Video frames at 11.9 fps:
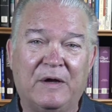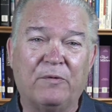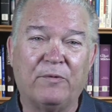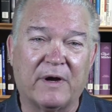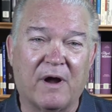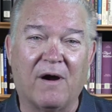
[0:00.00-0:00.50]

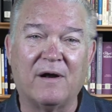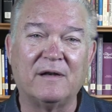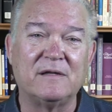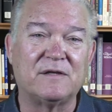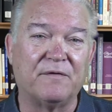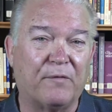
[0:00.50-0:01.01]

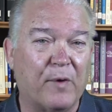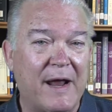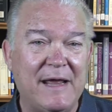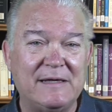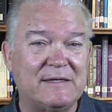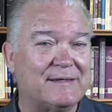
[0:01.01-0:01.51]
regardless of
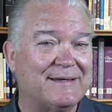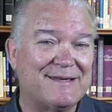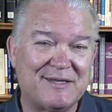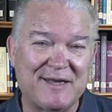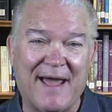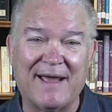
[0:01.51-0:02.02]
race,
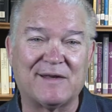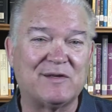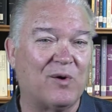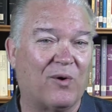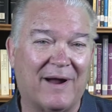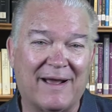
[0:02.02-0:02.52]
sex,
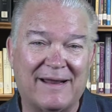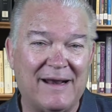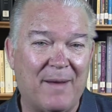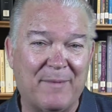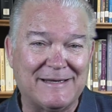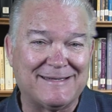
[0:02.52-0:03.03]
or
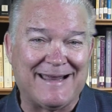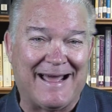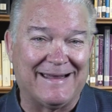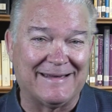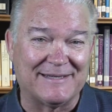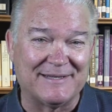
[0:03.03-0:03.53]
economic
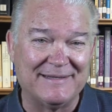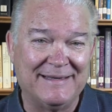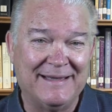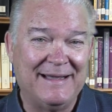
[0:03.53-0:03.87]
status.